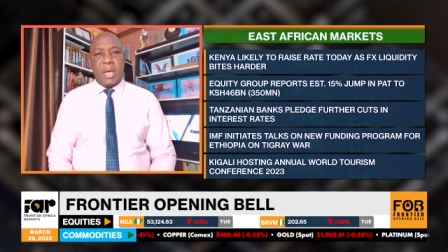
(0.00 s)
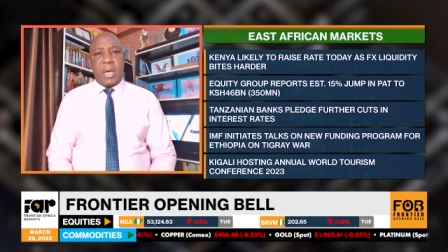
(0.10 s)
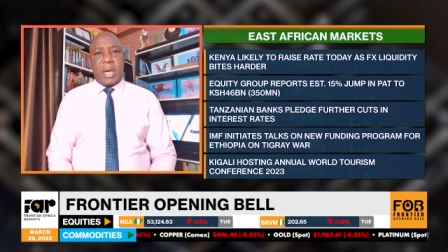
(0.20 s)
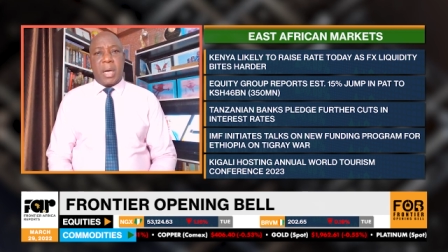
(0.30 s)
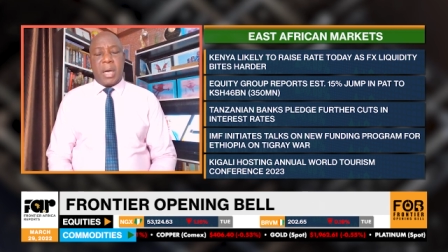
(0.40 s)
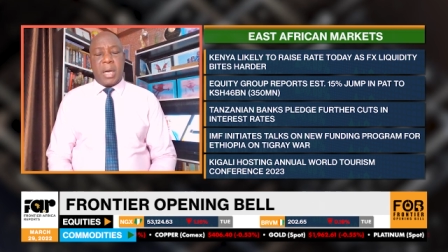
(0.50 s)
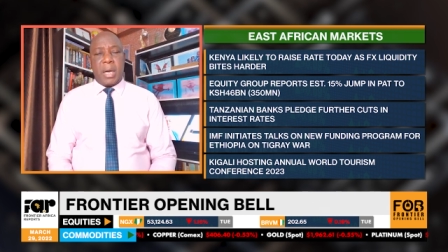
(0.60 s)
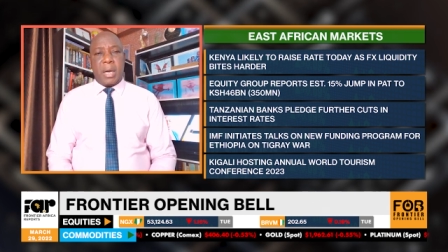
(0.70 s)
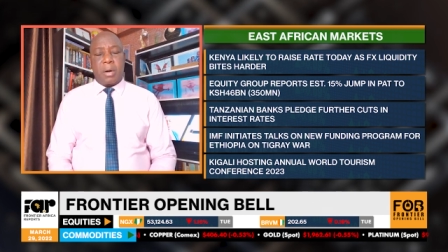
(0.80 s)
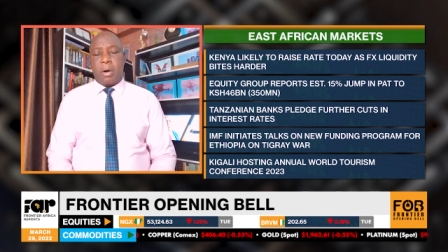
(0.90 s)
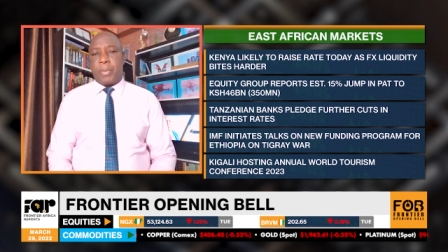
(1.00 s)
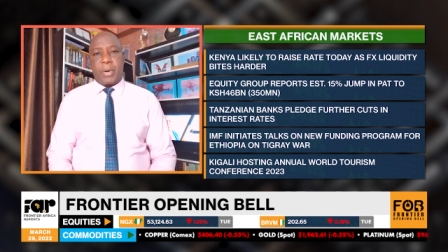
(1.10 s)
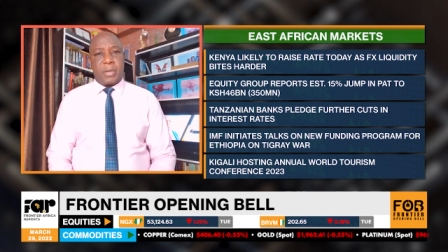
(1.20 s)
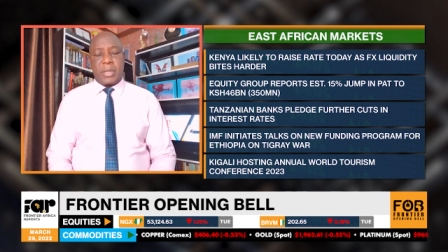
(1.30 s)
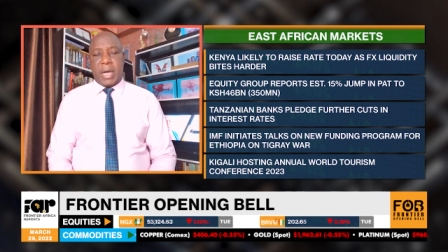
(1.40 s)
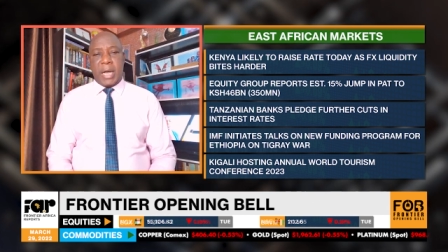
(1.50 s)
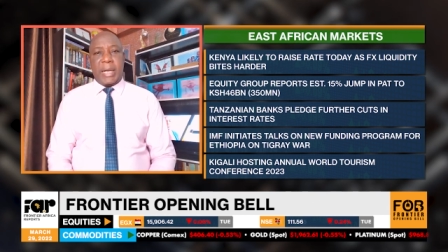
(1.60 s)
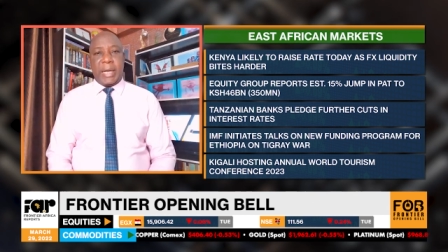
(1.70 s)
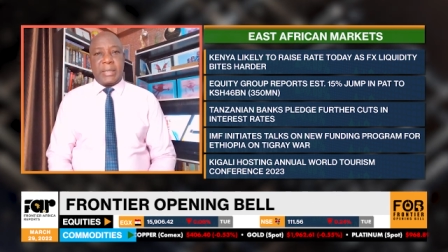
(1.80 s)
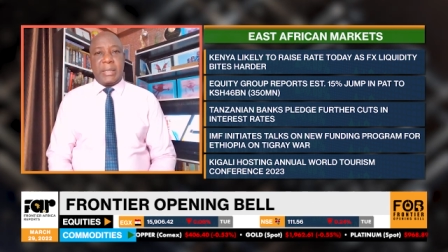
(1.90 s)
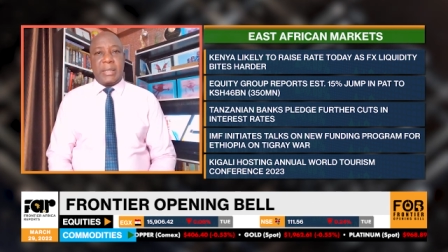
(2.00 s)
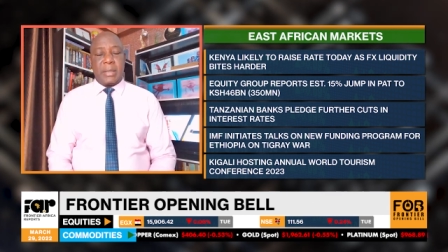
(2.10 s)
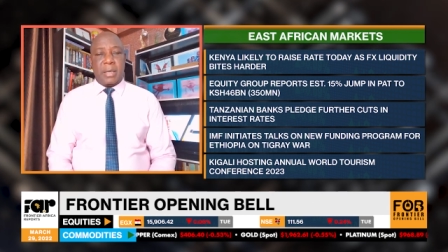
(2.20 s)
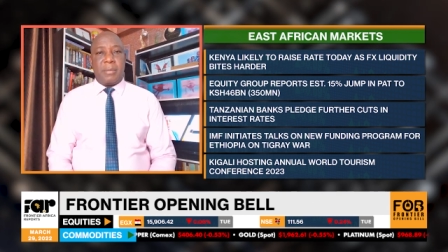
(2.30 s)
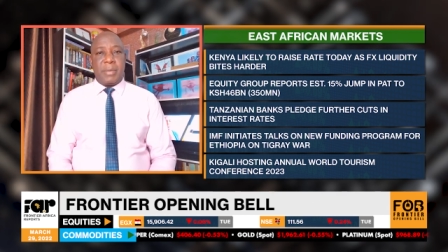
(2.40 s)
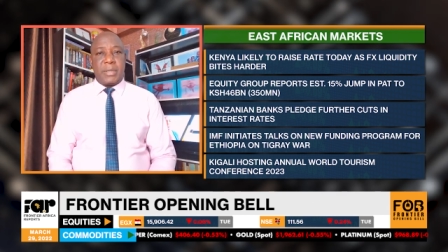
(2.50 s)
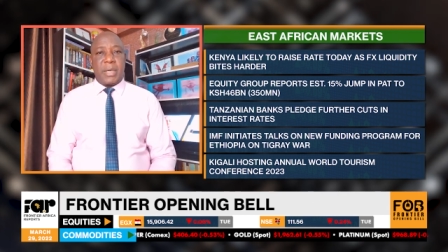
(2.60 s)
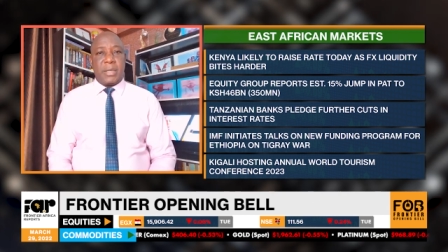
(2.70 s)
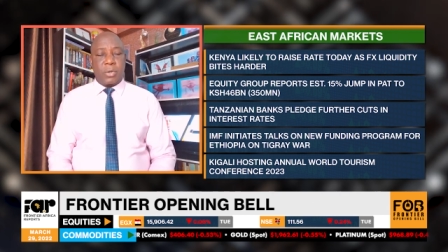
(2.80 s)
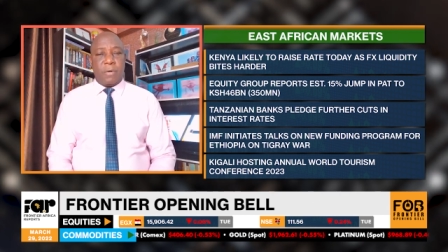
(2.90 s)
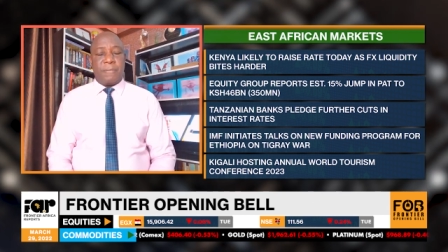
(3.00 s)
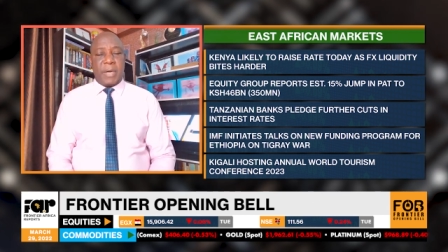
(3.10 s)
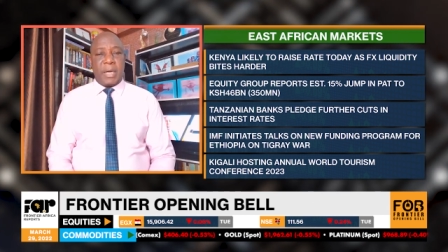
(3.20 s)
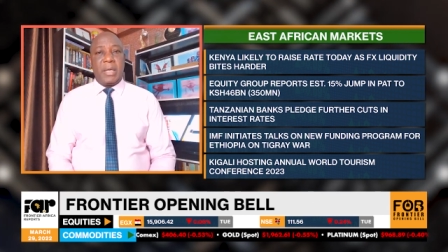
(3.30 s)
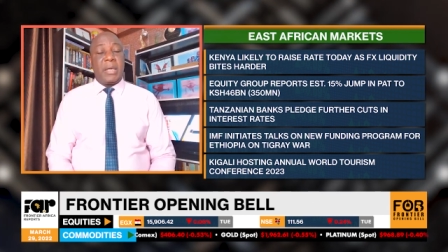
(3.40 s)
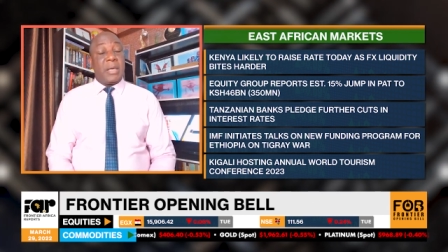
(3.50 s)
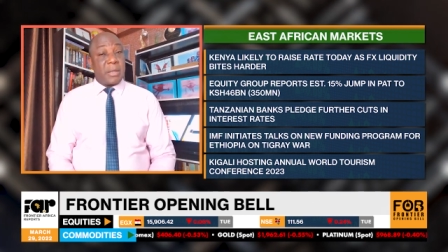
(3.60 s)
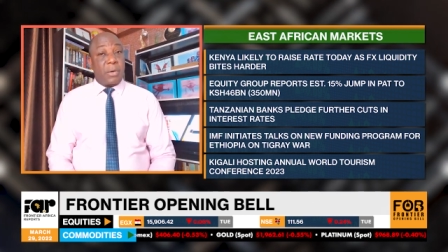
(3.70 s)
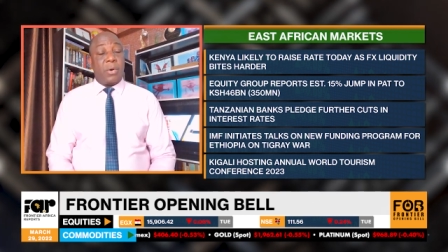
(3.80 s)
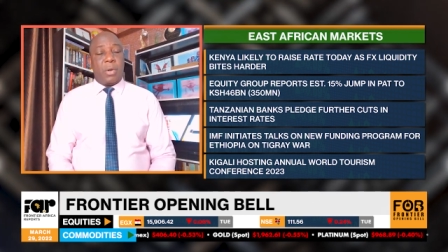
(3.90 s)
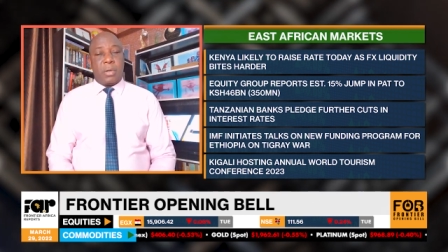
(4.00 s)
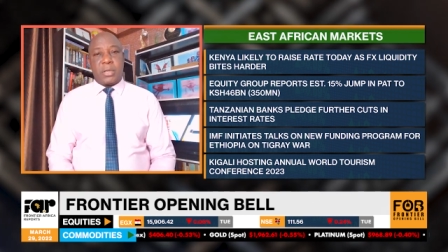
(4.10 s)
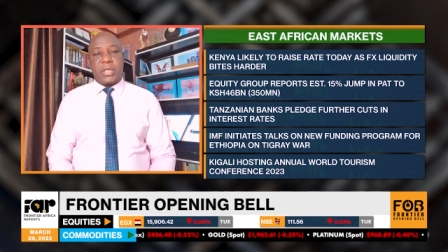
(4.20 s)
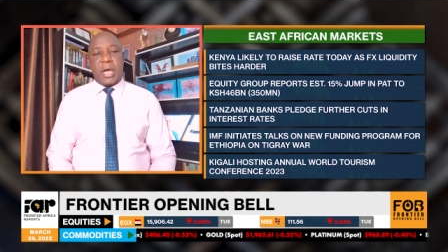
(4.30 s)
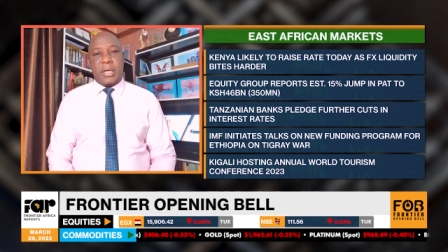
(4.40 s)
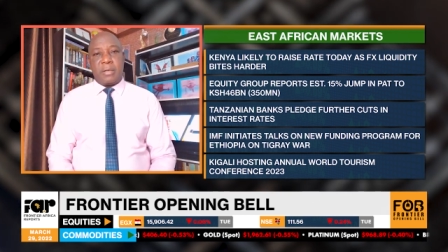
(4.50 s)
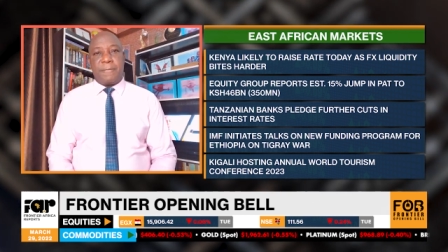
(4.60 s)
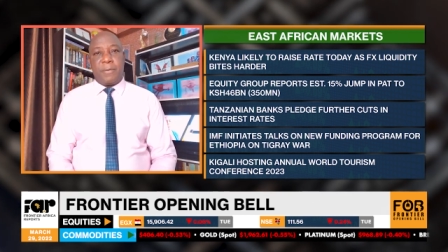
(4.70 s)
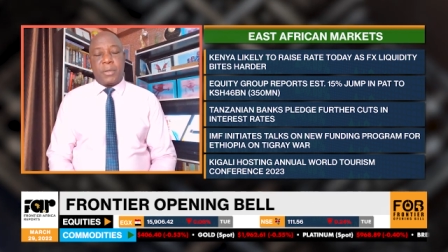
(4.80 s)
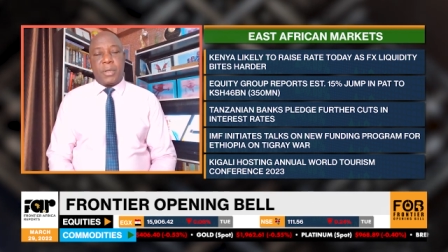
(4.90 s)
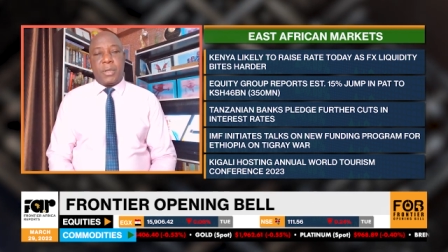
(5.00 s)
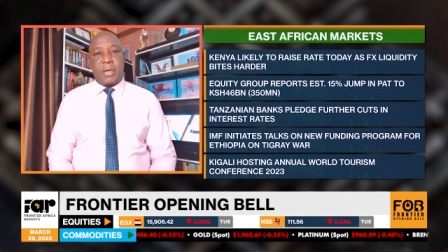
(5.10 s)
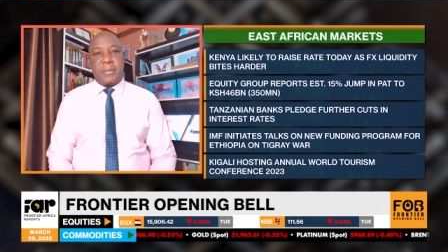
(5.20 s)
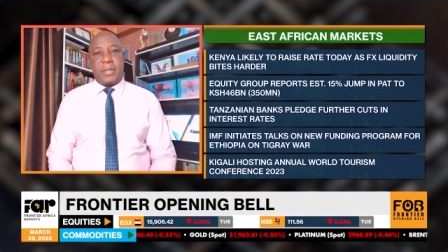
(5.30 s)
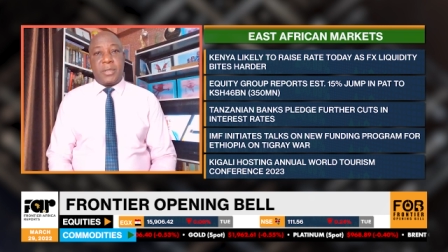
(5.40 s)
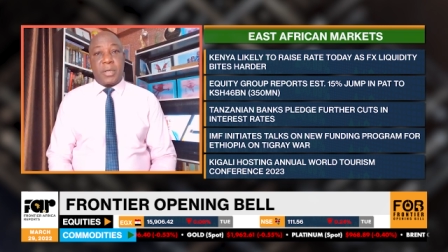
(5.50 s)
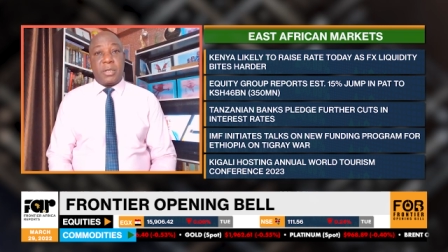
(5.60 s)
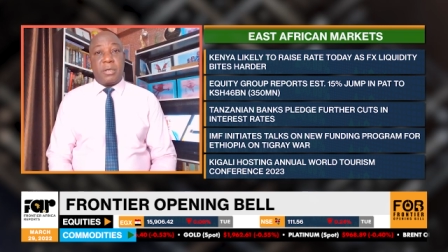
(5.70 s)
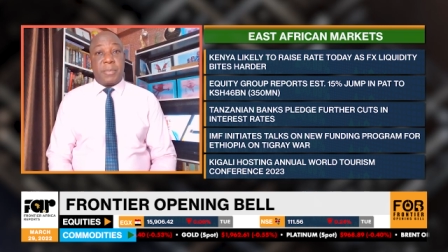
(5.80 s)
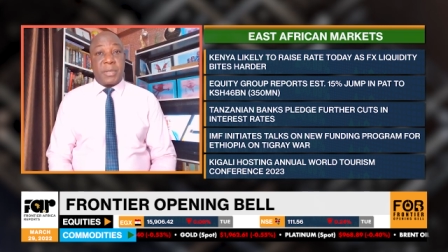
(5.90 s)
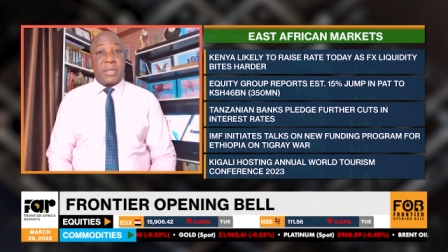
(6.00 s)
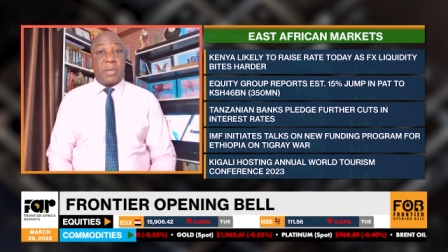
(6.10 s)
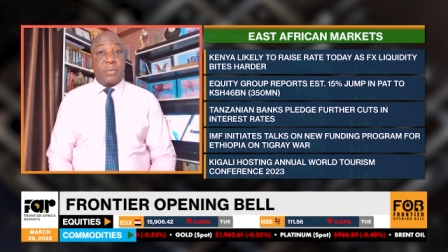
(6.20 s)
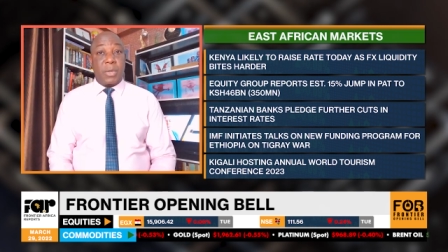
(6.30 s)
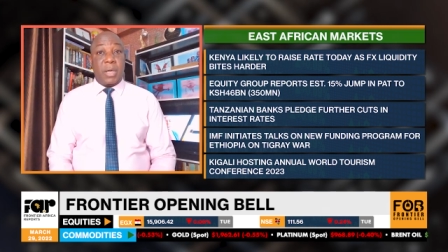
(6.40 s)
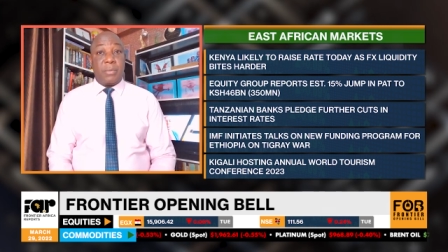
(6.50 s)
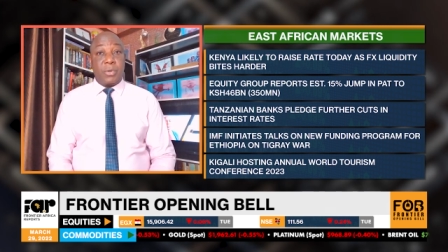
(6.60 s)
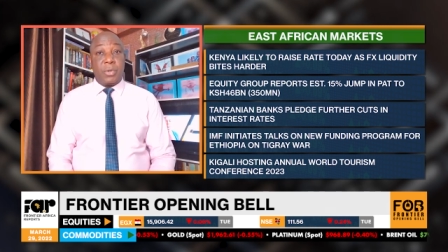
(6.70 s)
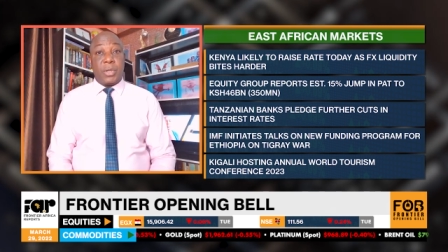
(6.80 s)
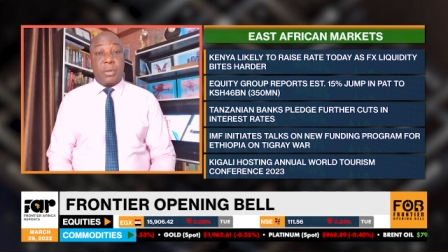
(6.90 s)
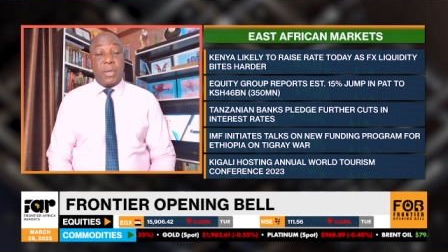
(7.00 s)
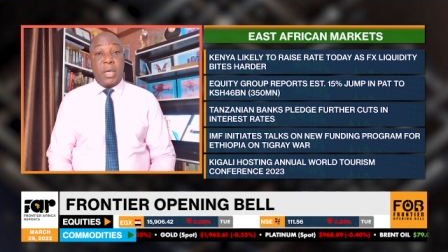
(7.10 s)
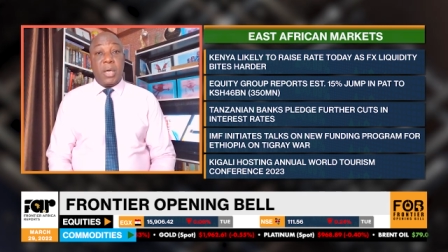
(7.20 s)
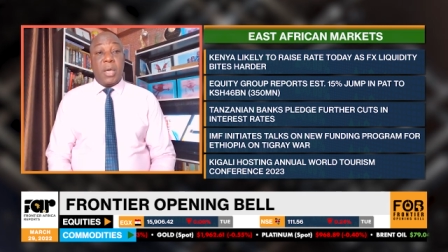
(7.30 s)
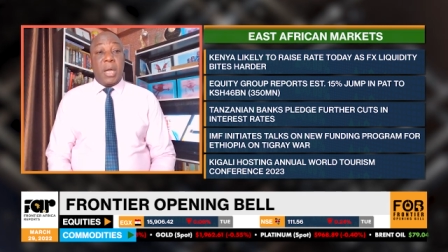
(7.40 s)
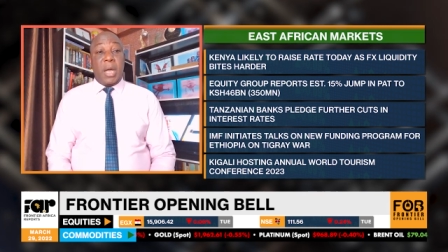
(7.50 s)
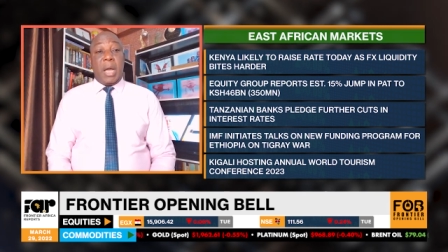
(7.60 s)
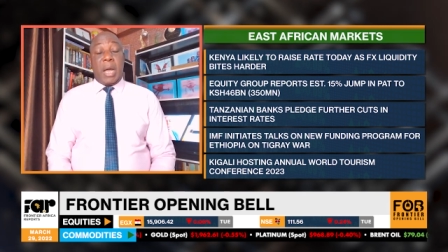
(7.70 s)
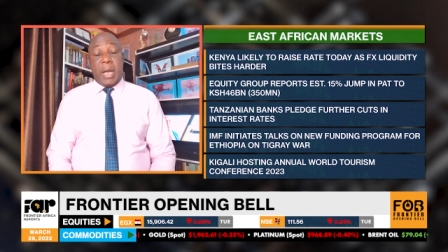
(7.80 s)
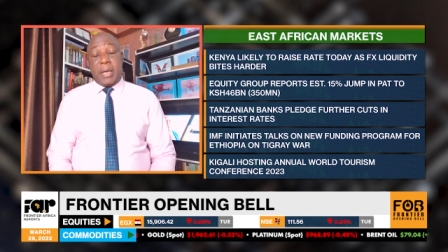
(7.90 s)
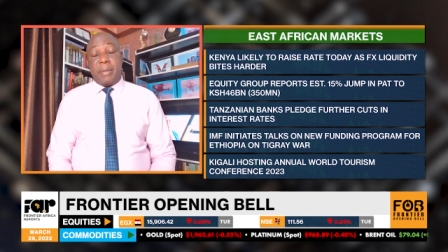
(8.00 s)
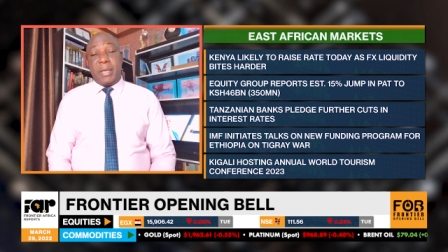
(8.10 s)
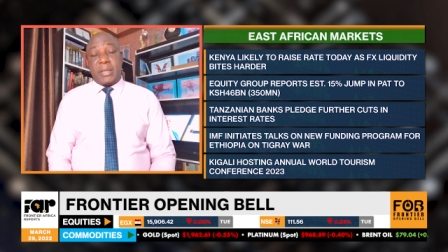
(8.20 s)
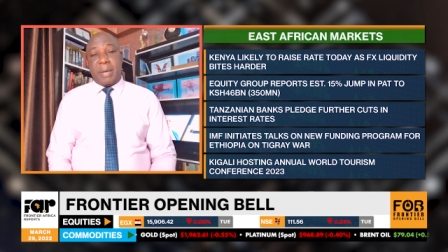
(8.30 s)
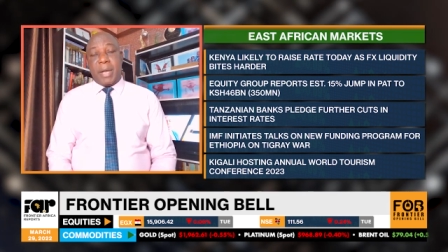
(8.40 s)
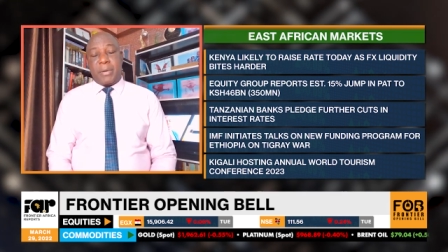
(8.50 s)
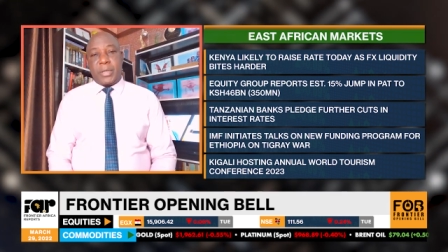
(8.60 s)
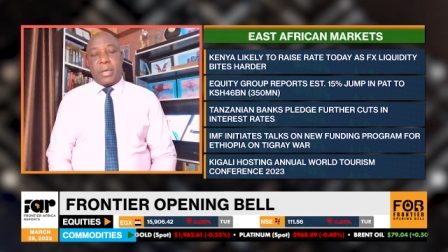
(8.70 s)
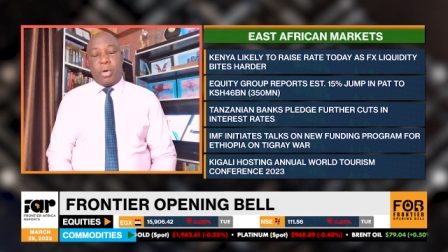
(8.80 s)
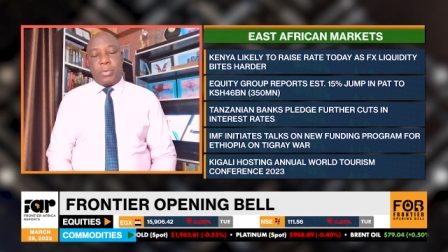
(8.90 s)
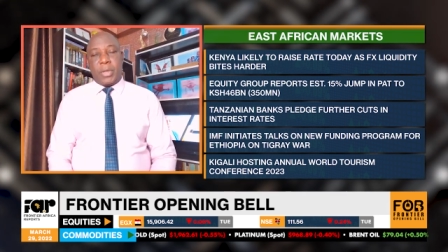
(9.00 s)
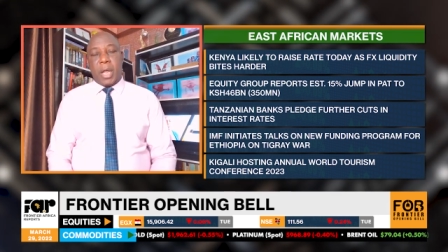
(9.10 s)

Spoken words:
core products, are getting a little bit tougher. There's a whole lot of challenge for the new administration of President William Ruto. In the meantime, Equity Group,